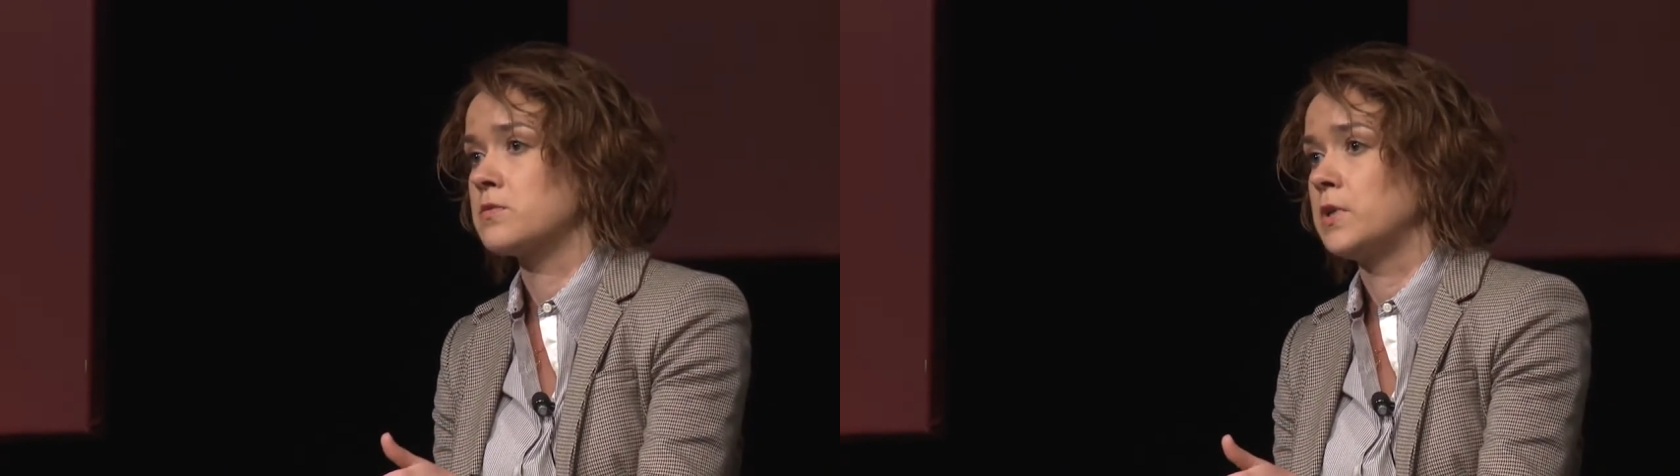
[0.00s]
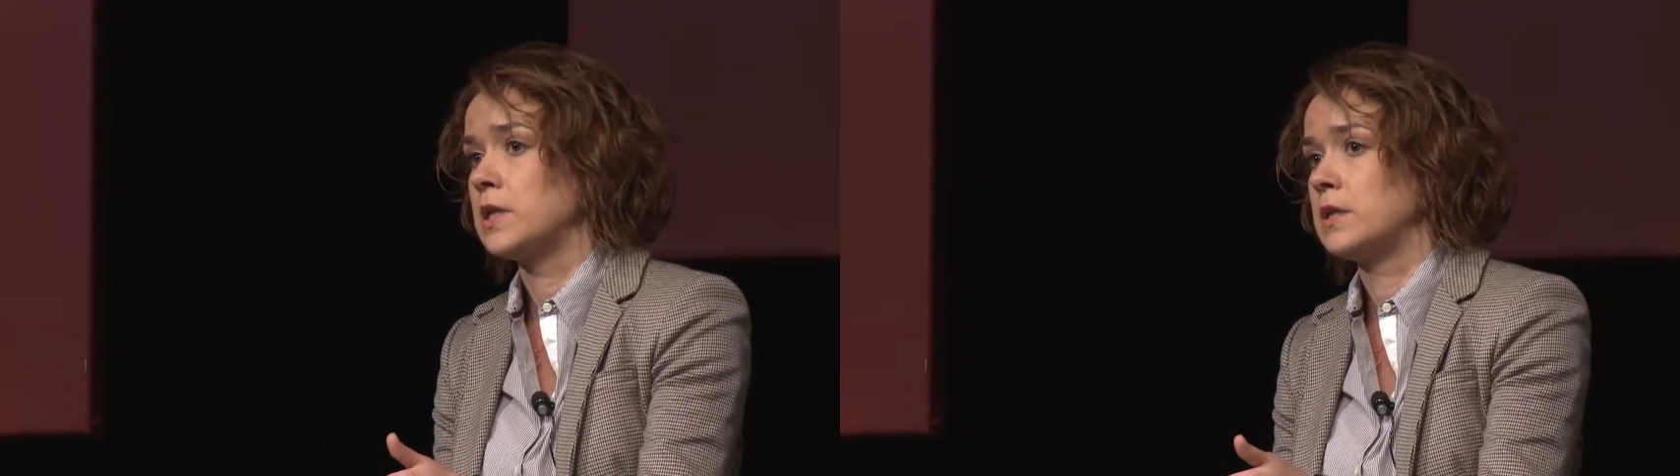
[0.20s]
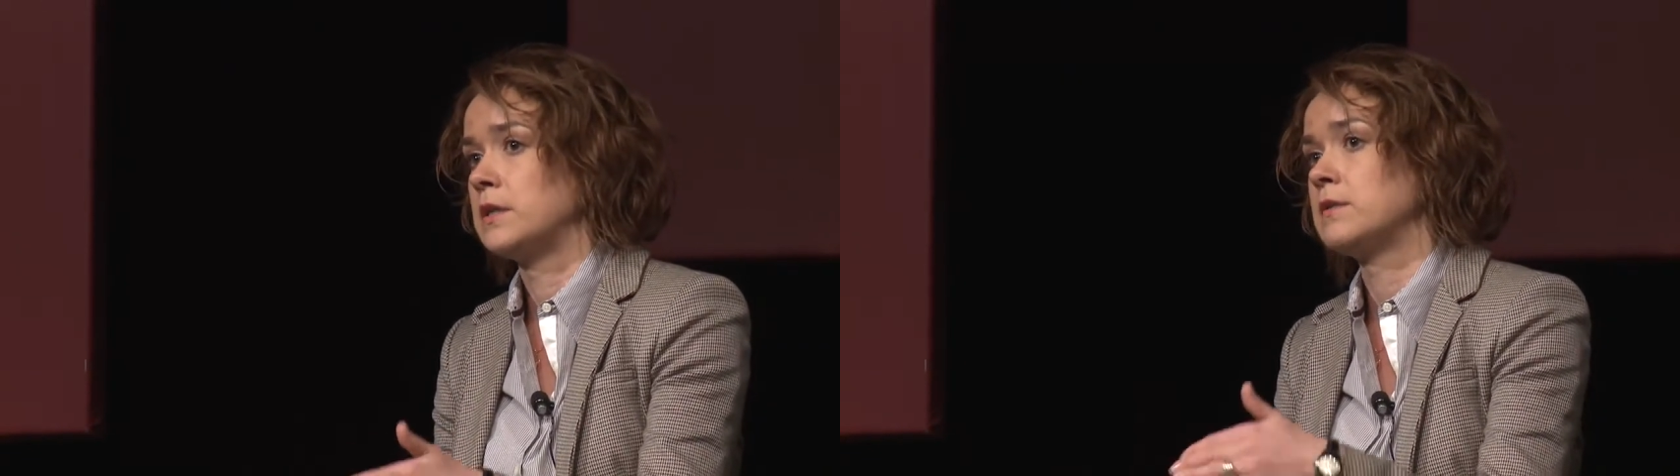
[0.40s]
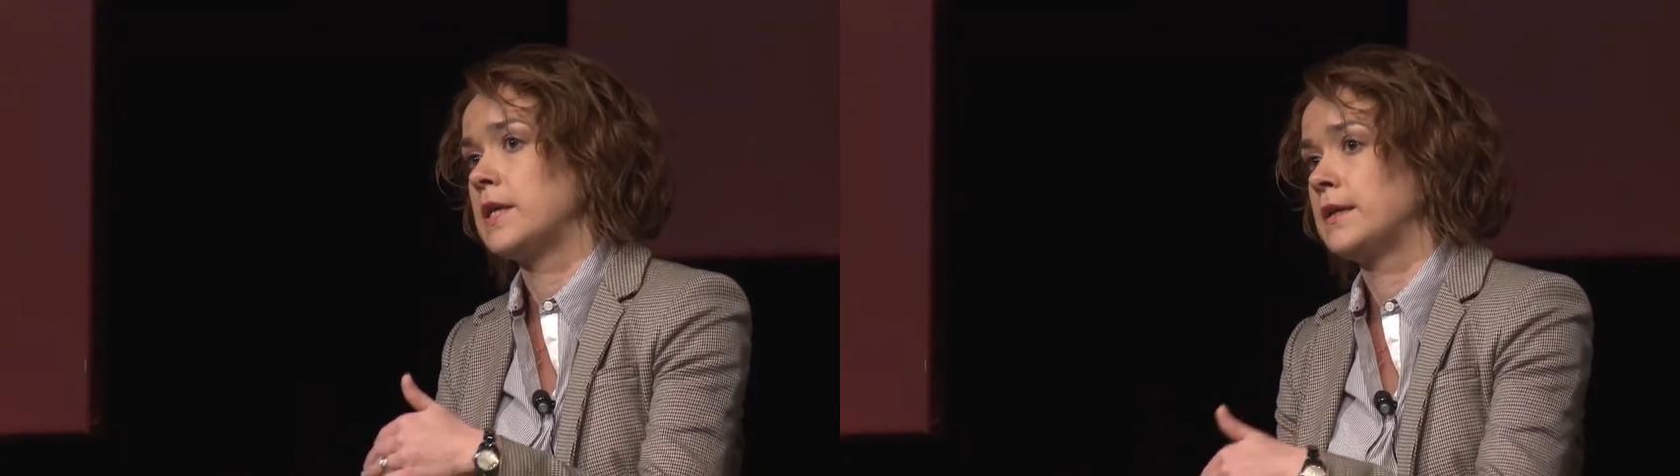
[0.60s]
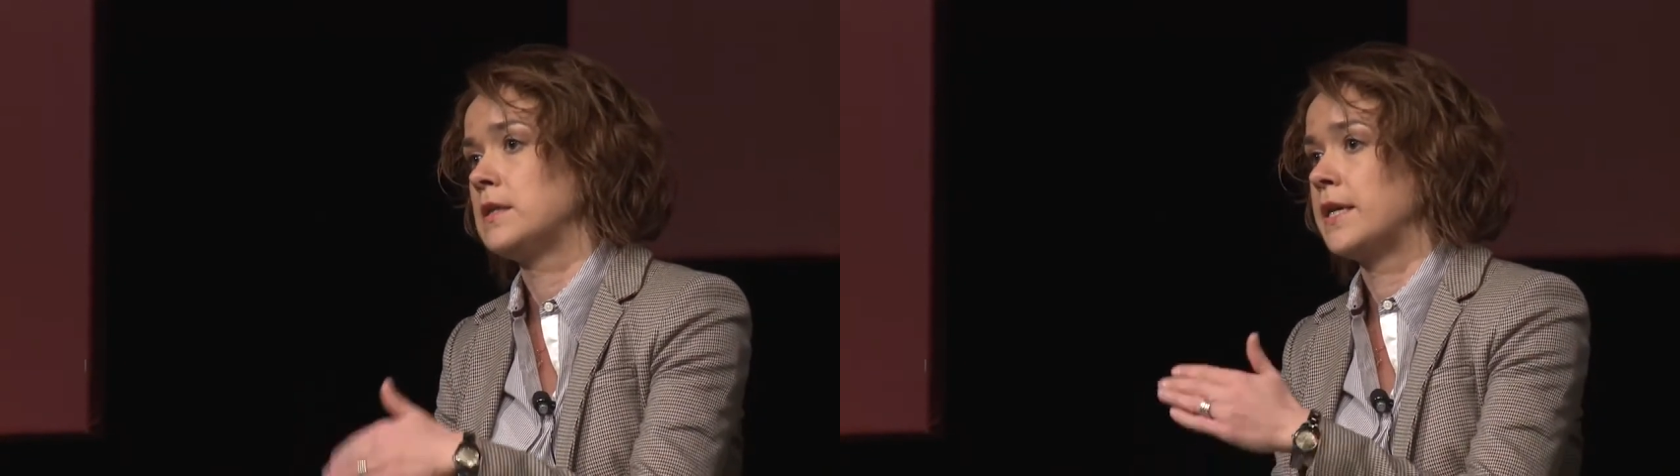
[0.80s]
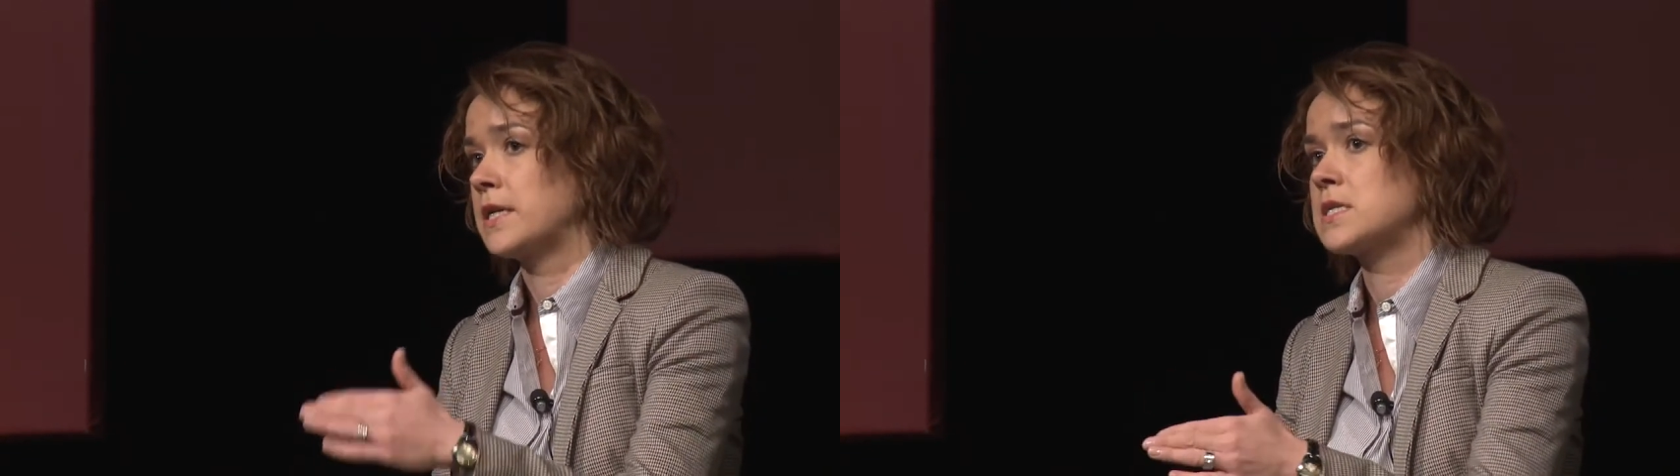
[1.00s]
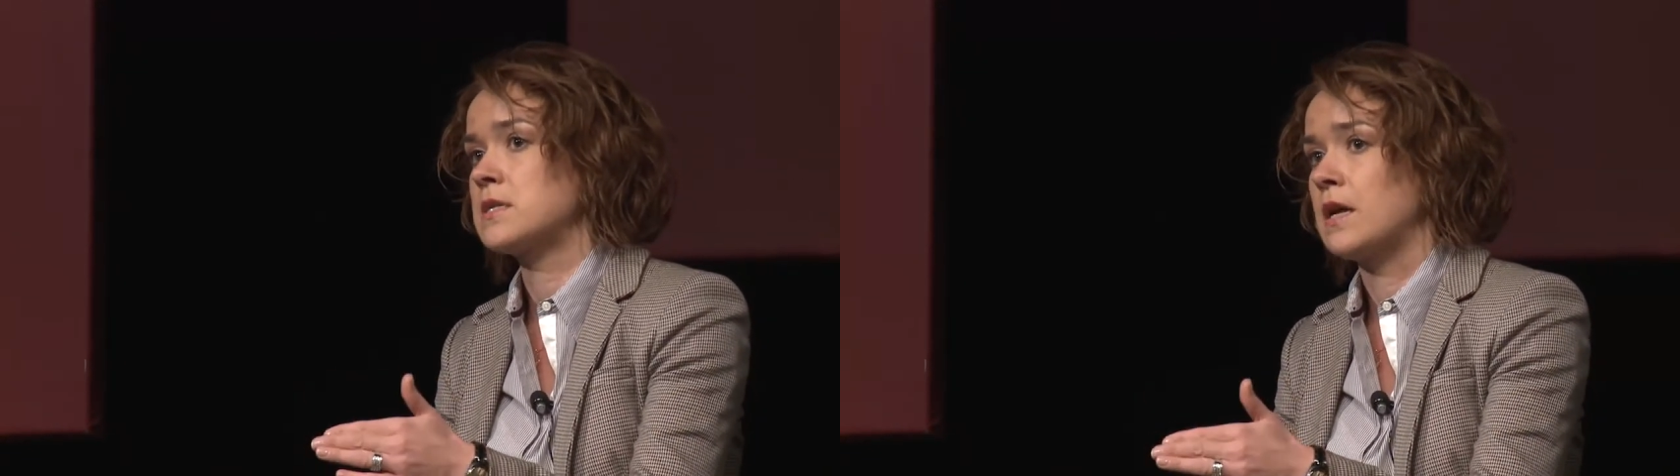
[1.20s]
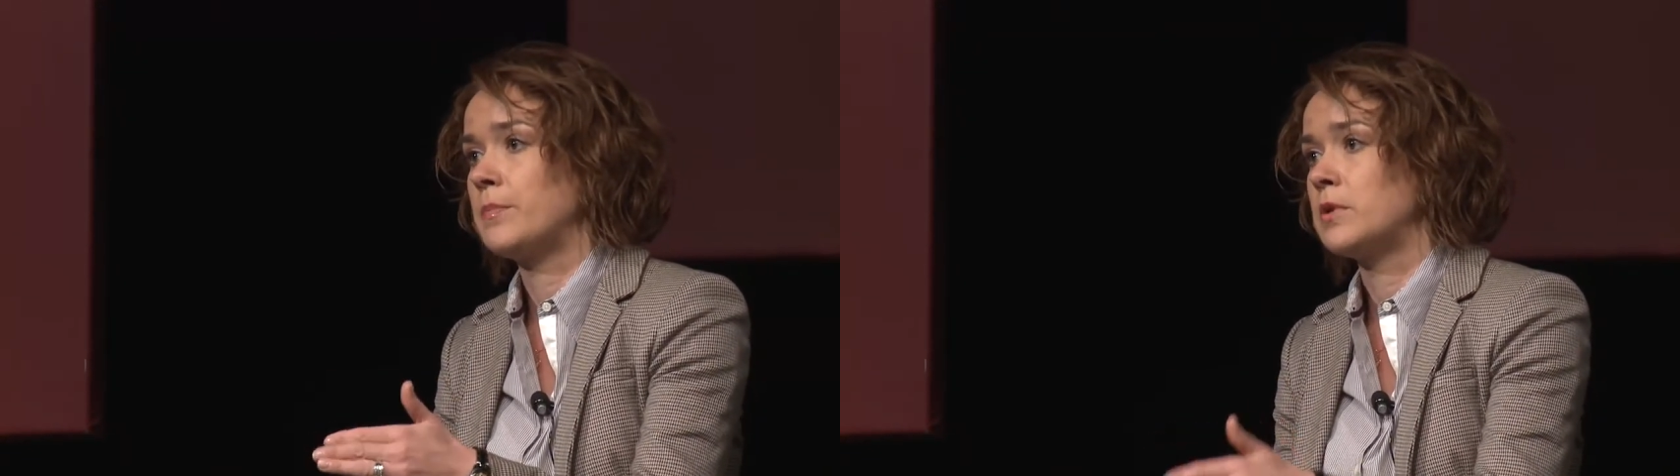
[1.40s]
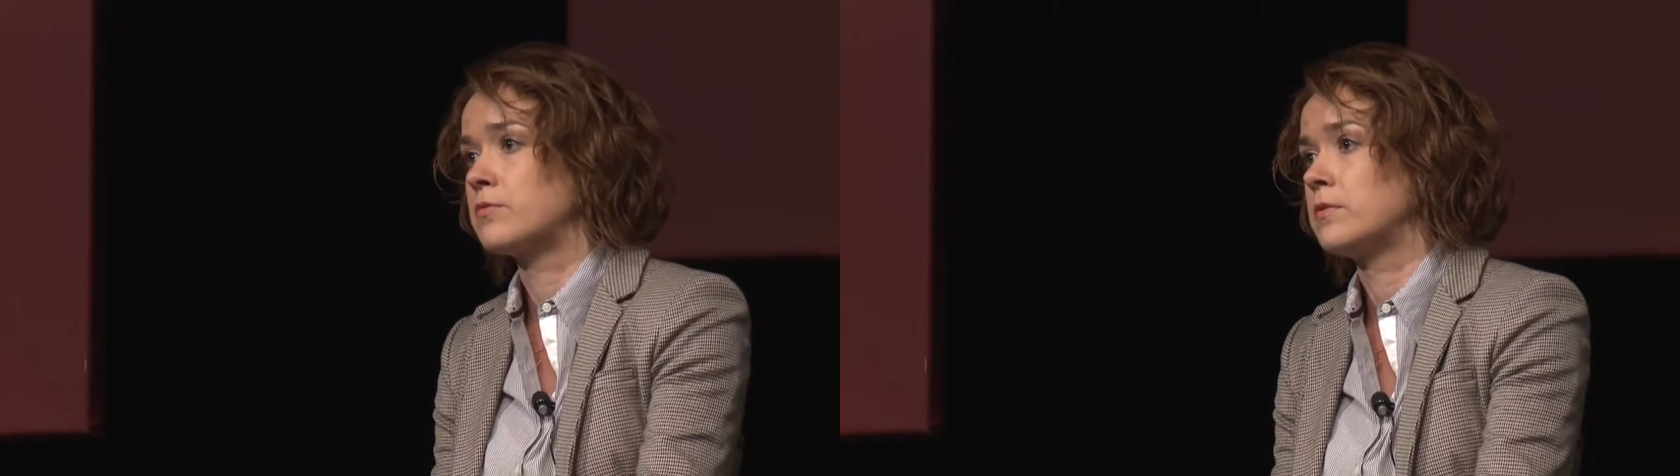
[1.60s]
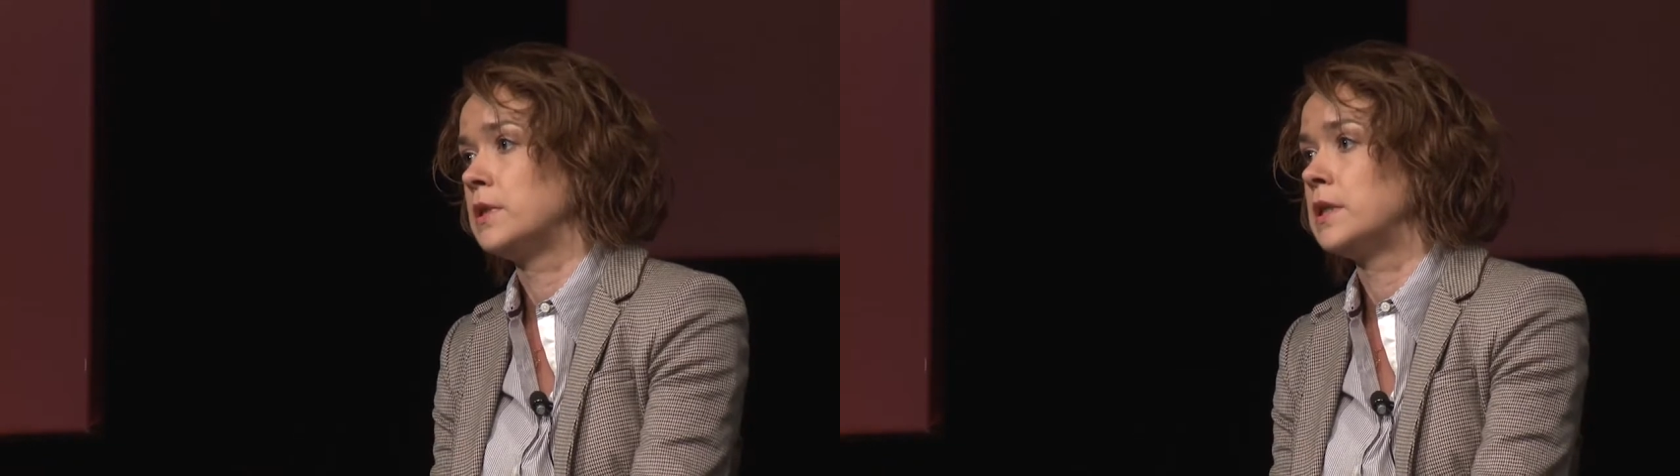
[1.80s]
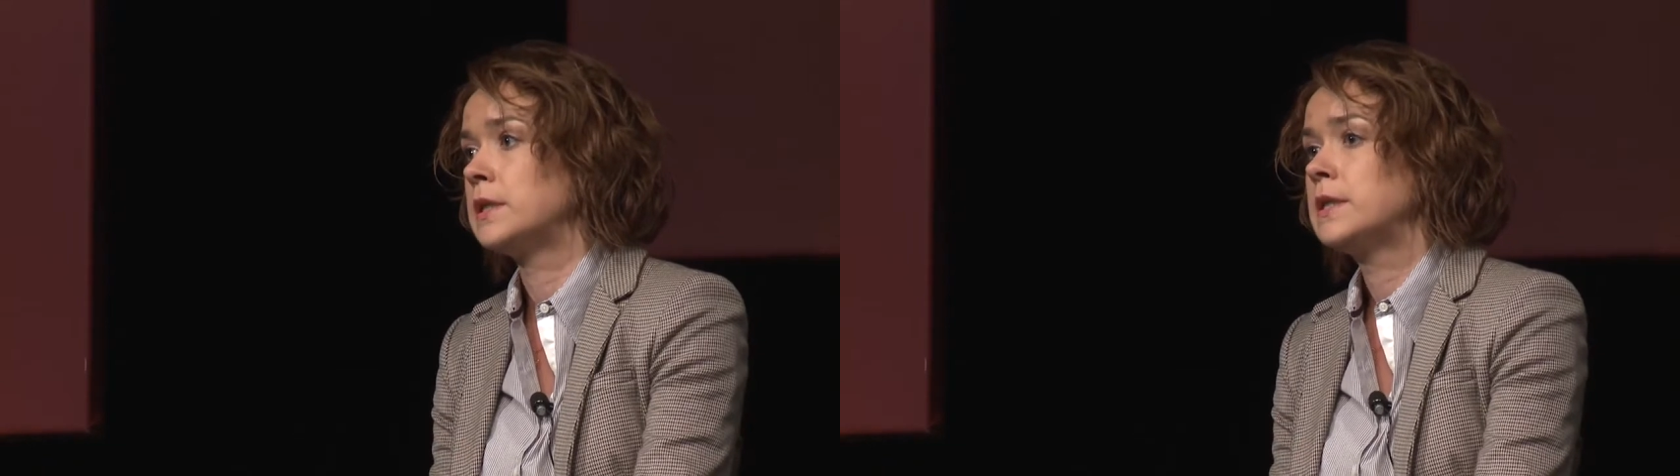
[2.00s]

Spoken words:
we can take the next step and really,